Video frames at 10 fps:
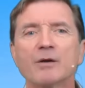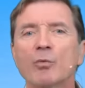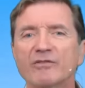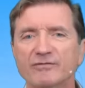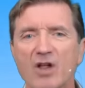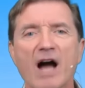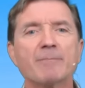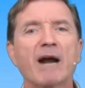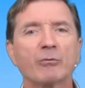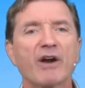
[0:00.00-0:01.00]
when flying
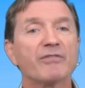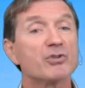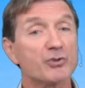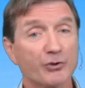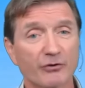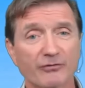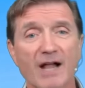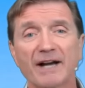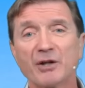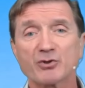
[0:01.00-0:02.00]
by reference to your
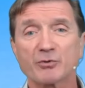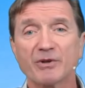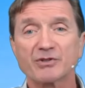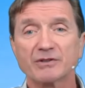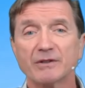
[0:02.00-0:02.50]
flight instruments.